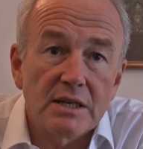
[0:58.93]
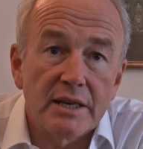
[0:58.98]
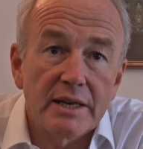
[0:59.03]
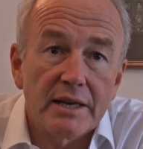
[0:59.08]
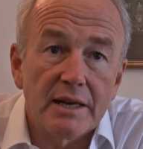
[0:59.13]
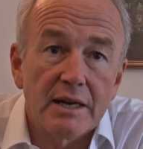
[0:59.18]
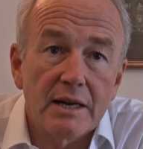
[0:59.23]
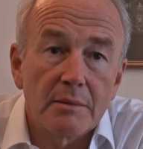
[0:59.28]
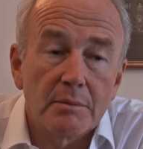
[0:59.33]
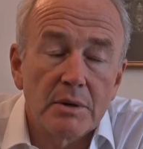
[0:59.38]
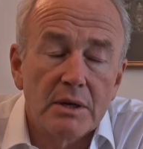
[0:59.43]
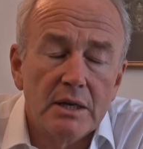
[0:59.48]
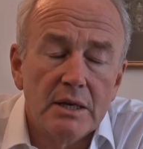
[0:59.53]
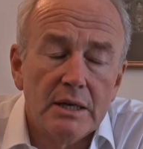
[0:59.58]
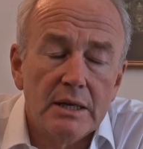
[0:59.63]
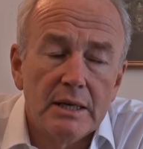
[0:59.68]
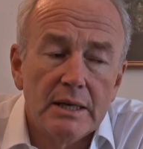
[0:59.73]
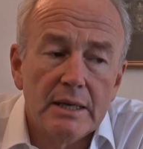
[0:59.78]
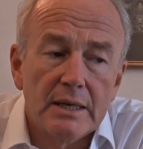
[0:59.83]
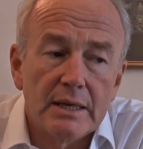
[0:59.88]
link up.
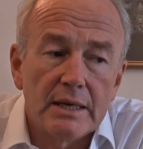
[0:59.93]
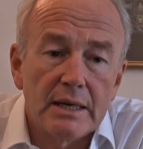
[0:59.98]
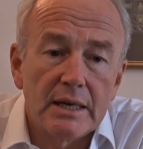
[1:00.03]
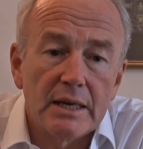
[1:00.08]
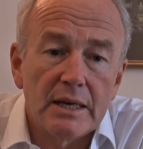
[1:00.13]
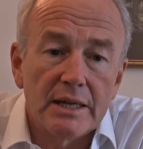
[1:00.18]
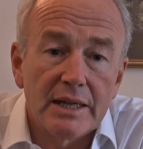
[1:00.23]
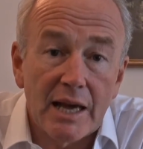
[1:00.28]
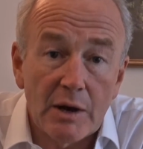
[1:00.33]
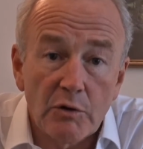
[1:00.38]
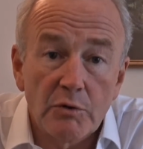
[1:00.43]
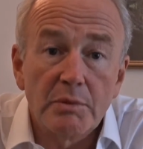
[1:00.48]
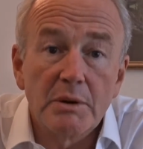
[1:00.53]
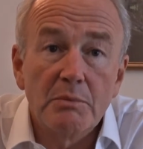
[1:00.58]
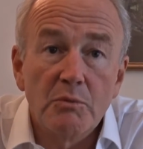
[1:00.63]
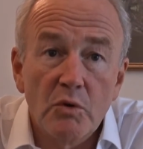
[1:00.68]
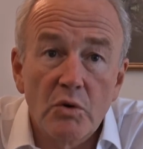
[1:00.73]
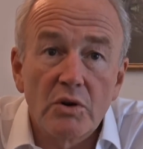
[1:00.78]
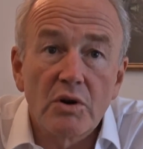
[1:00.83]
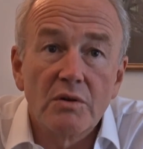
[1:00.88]
That would be
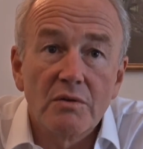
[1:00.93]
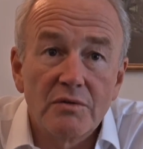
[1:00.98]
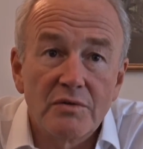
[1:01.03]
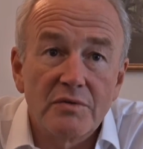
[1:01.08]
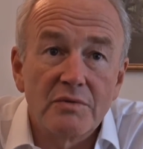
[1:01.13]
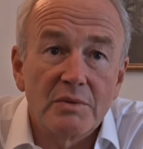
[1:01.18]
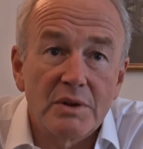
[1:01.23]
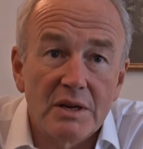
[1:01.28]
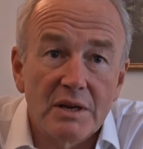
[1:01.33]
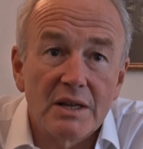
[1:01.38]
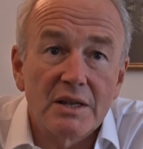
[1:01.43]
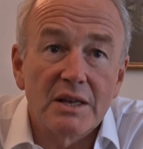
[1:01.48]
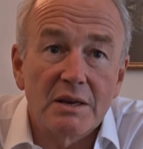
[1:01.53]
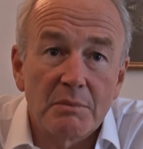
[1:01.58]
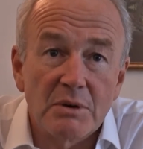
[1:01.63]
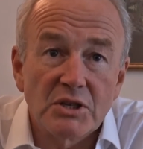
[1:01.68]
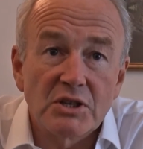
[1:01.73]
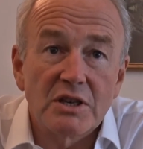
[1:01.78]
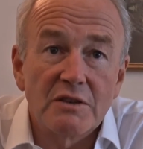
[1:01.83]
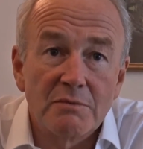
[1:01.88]
more,
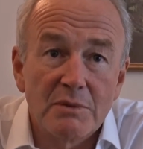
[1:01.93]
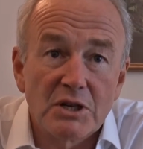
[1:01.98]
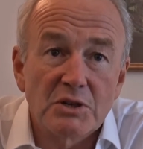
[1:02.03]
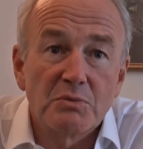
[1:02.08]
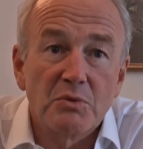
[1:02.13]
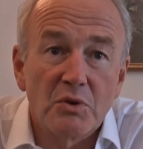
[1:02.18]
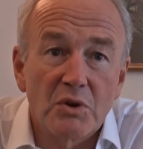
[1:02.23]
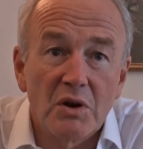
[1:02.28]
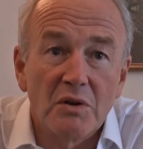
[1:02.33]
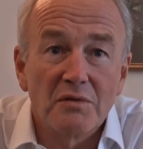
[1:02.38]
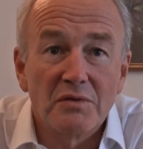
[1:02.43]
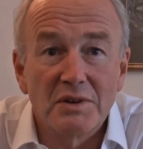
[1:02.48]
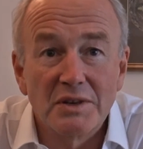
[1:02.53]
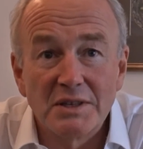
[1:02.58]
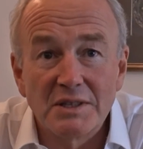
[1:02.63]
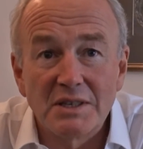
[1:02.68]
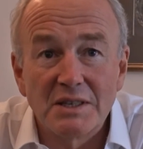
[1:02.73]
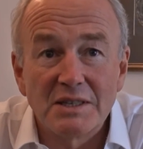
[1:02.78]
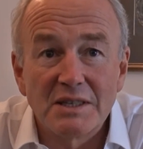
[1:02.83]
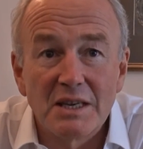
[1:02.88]
give much more
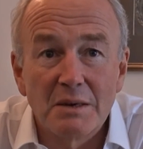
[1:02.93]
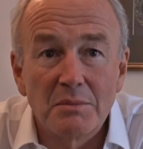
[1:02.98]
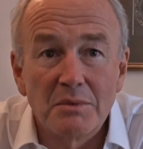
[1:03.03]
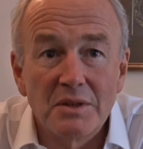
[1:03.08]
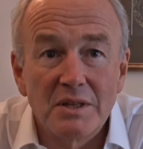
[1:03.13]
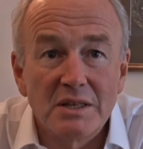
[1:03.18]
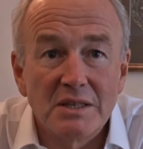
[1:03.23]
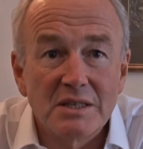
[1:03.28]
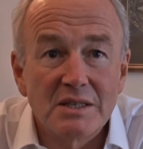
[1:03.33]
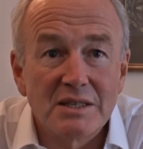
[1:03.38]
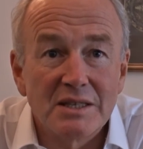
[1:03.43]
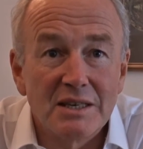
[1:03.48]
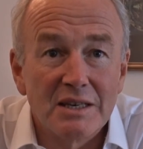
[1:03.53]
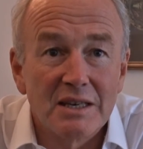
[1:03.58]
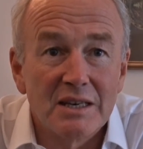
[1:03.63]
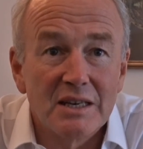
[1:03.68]
confidence than some of this